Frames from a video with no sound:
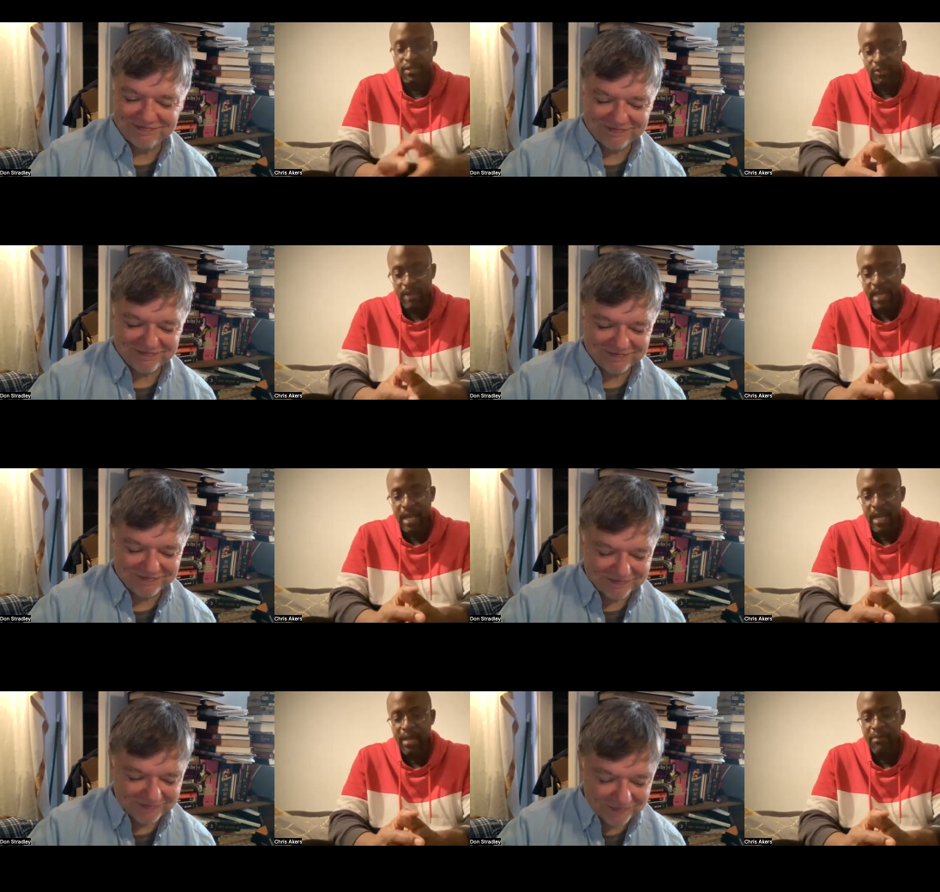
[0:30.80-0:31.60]
Speaker 1: into it,
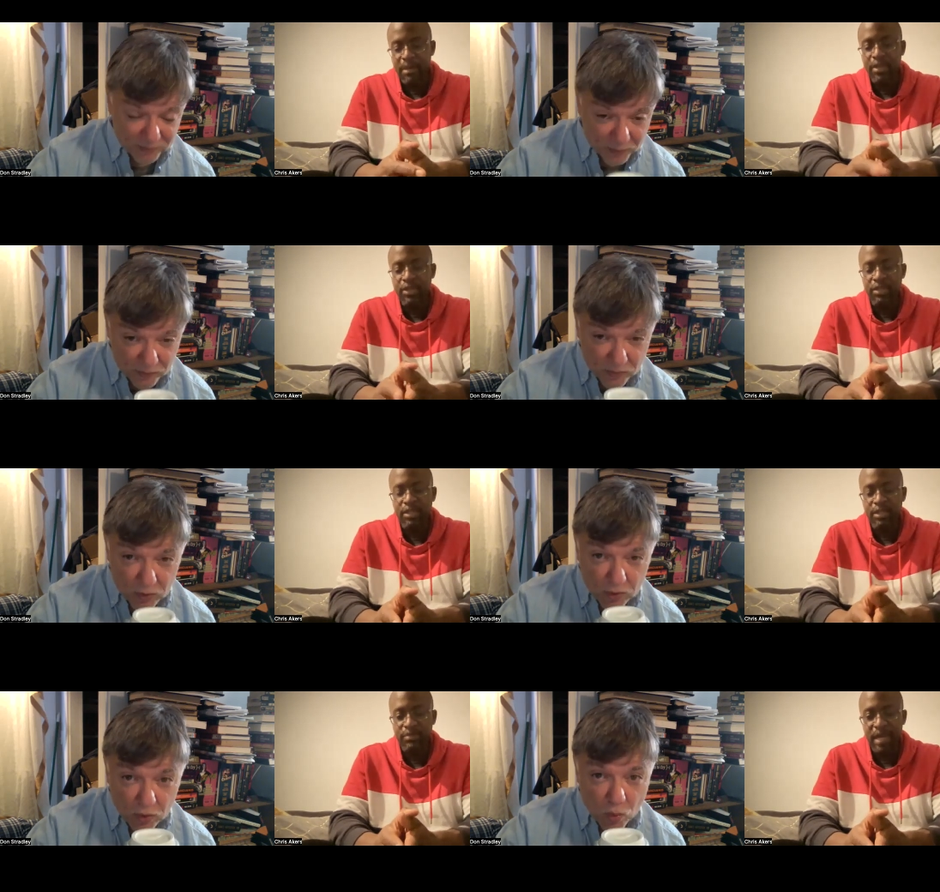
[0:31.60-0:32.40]
um, can you just
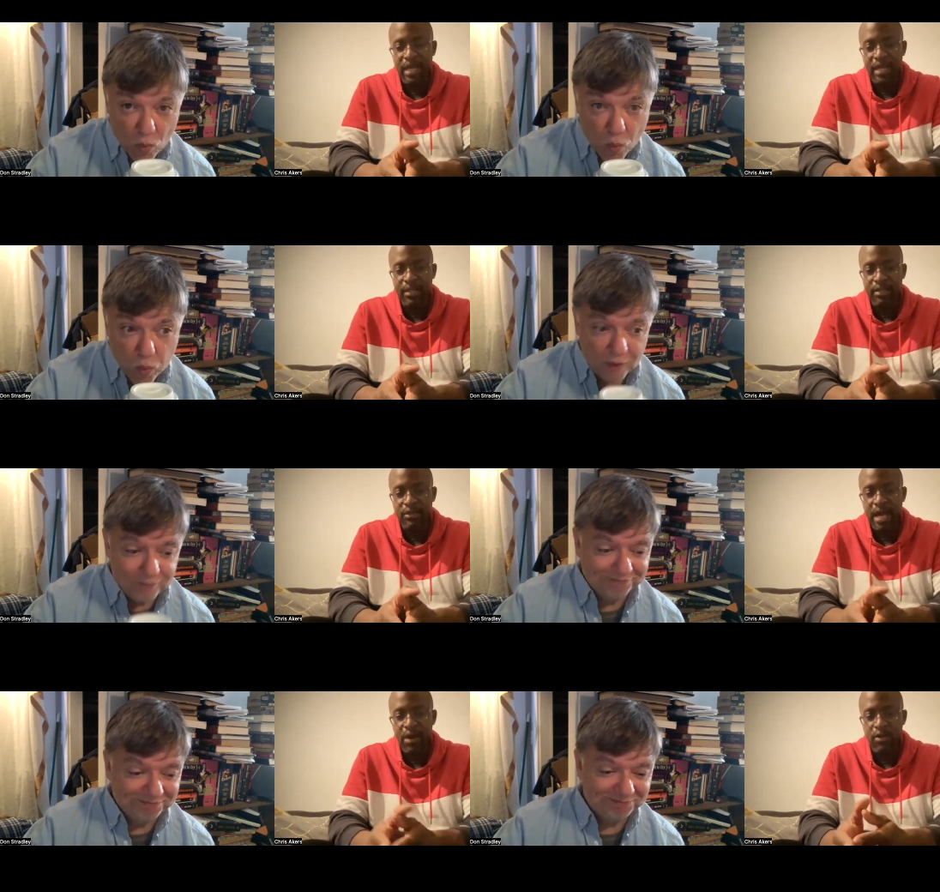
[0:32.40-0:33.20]
explain
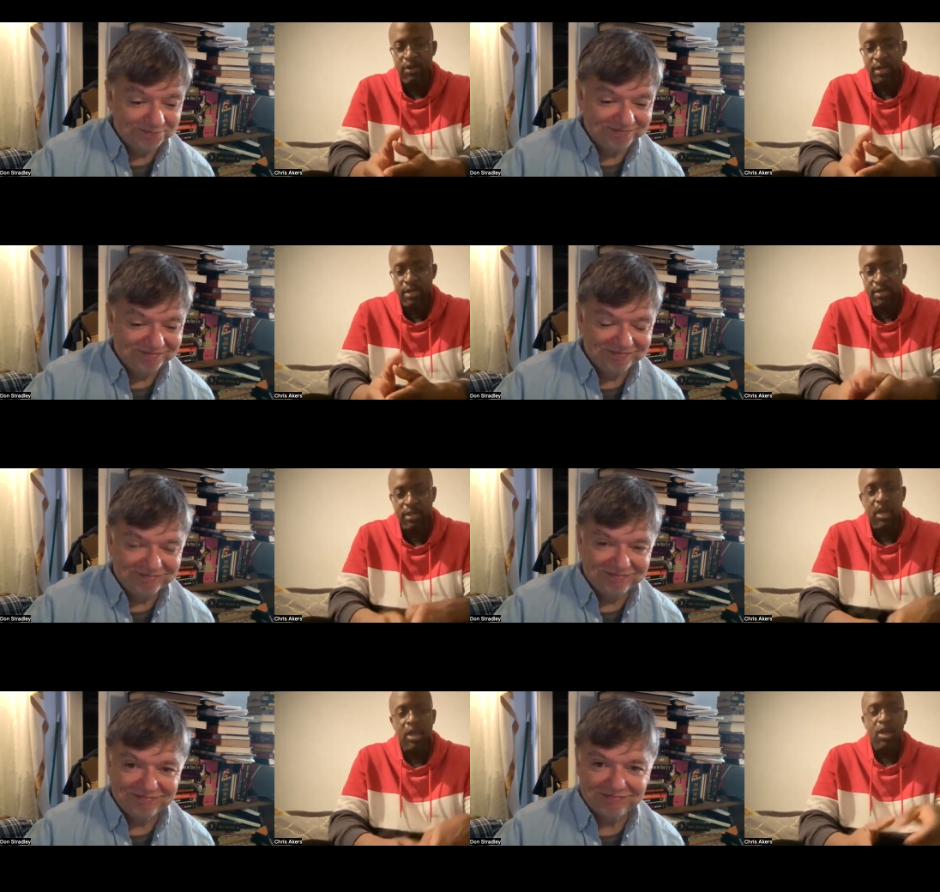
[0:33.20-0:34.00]
to our
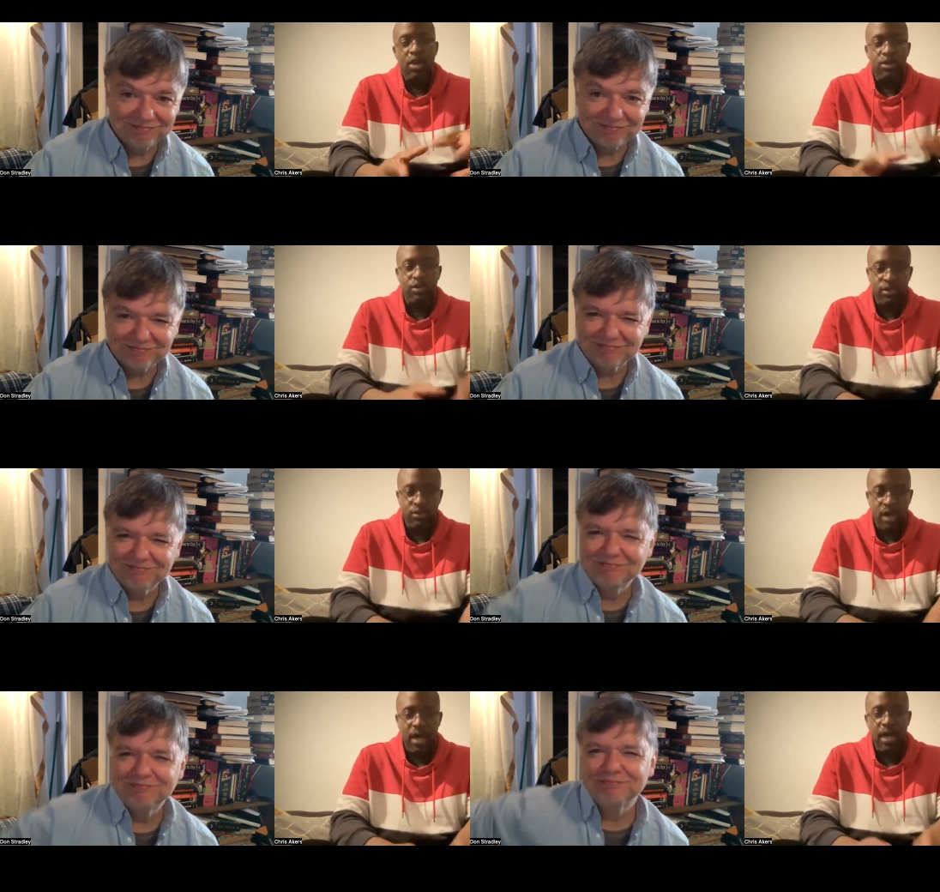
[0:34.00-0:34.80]
audience who
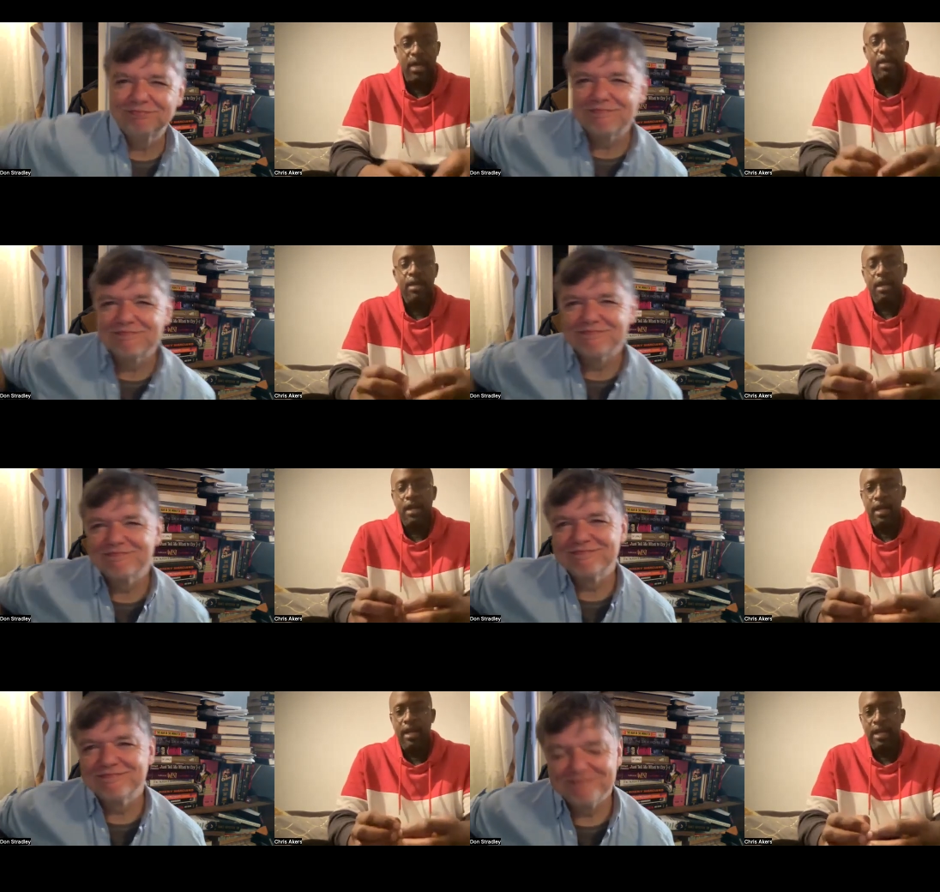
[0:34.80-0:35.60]
you are,
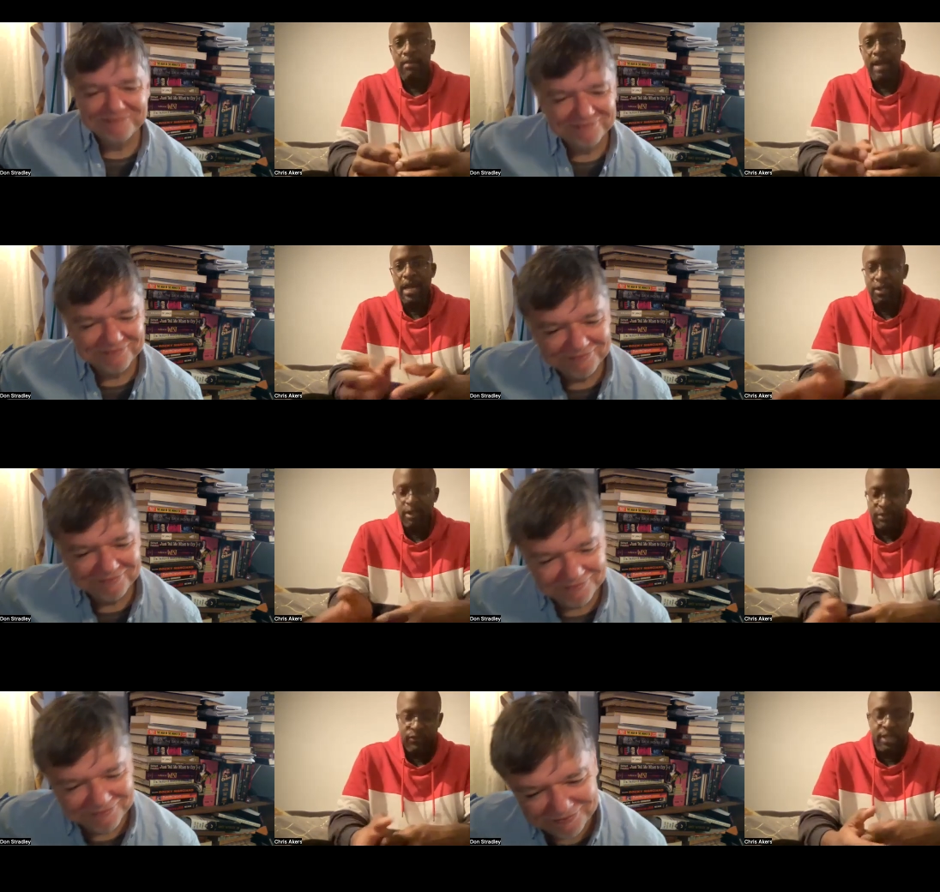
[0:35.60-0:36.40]
um, how long
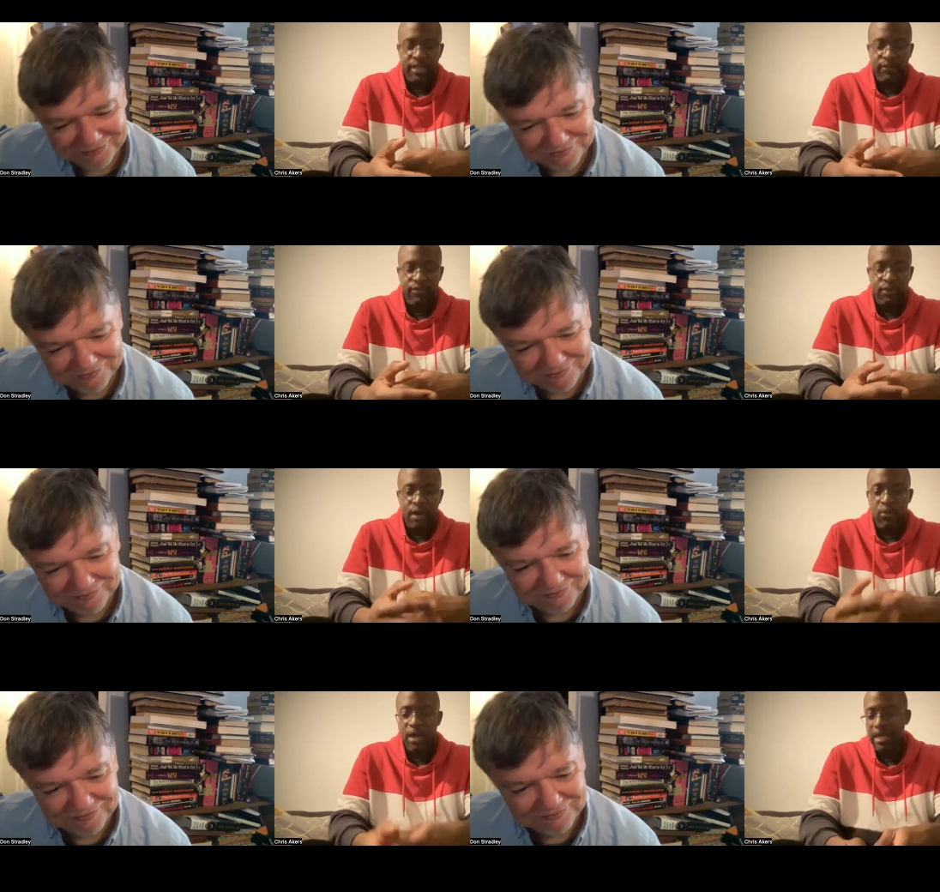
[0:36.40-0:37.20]
you've been writing
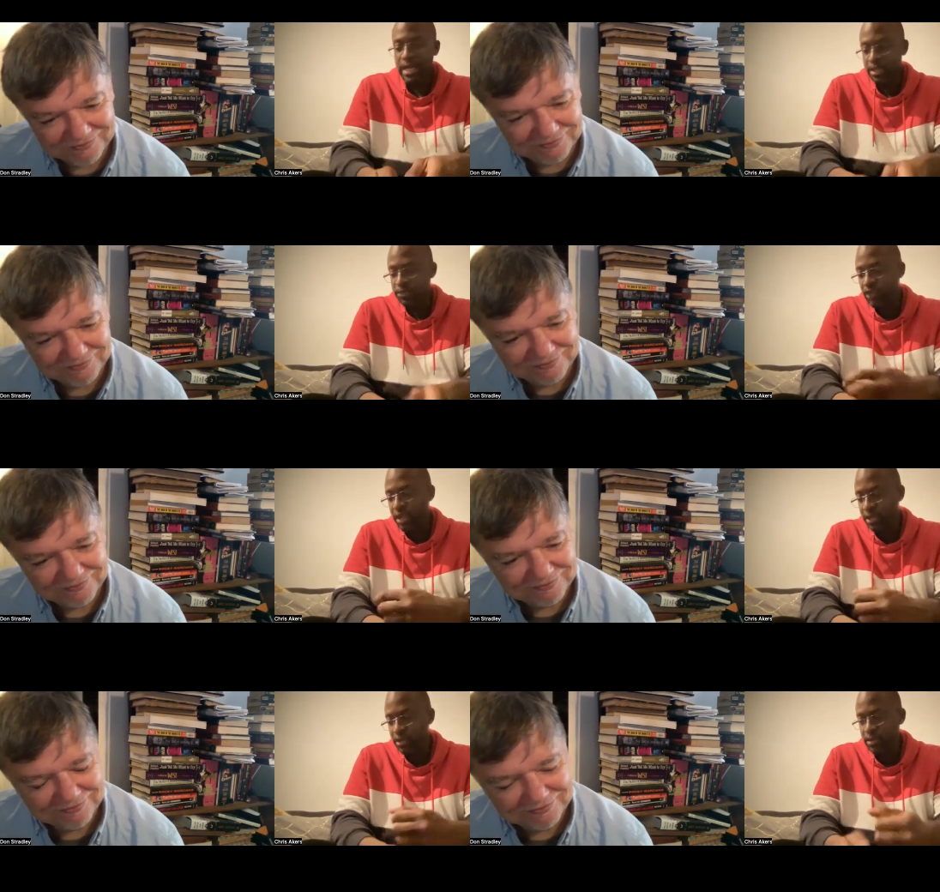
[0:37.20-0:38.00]
for, and what led you to
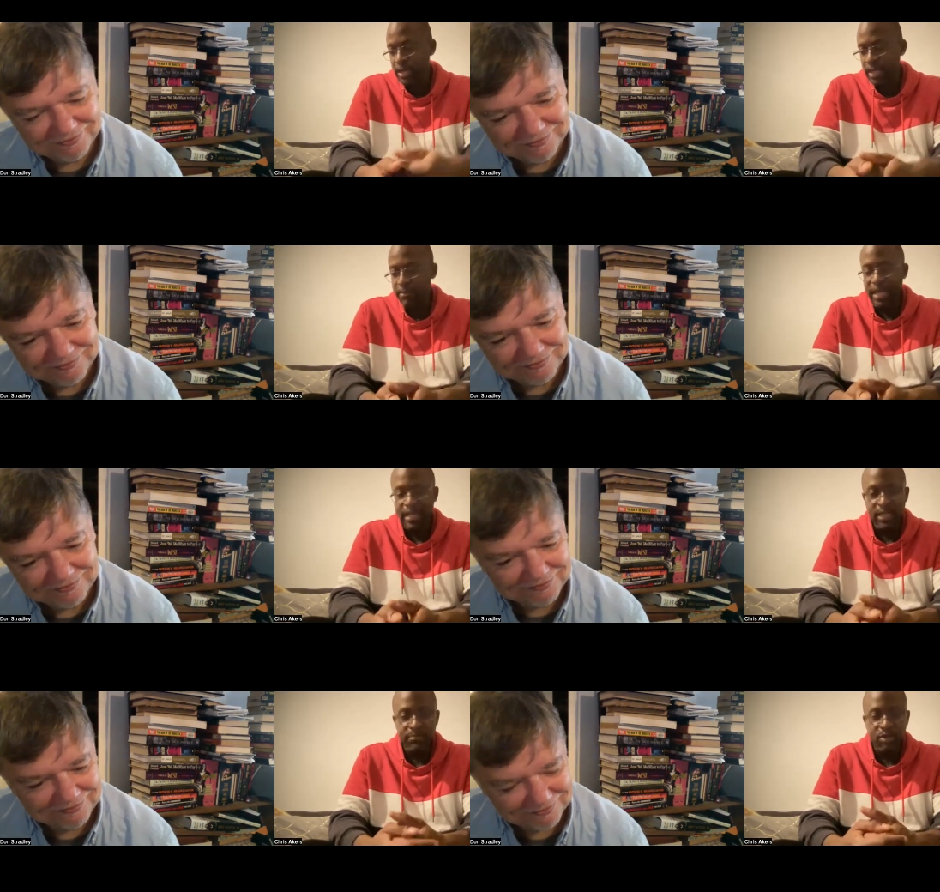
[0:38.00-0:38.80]
write your um,
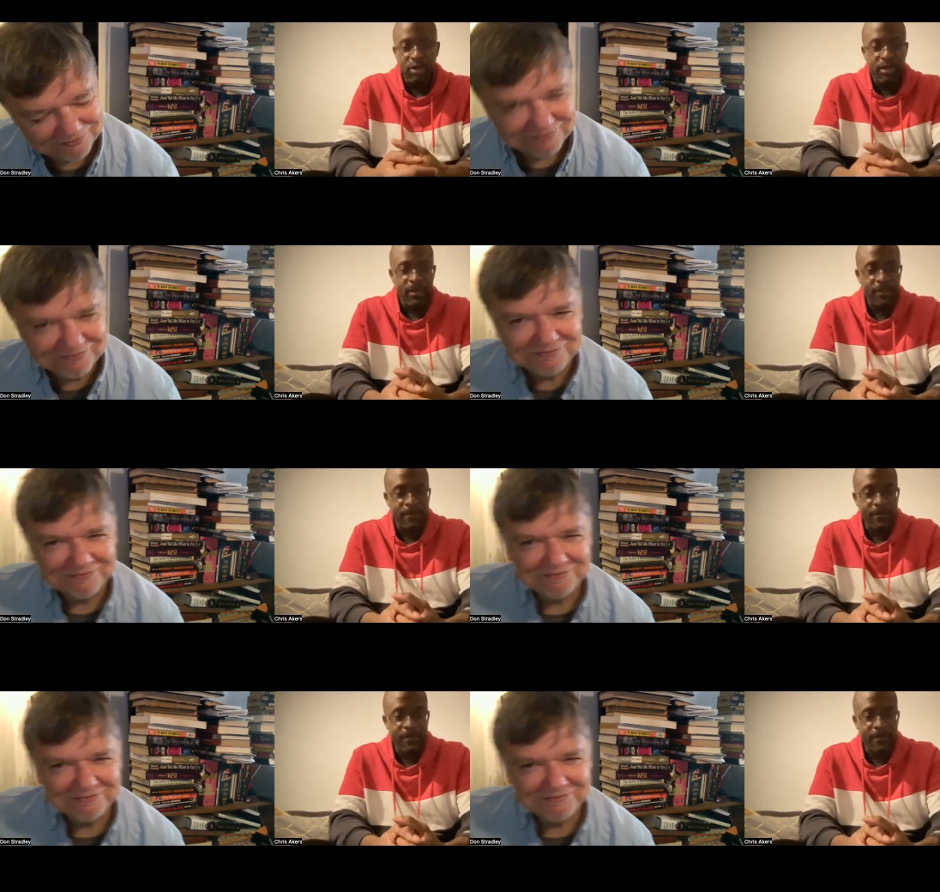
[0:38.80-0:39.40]
latest book?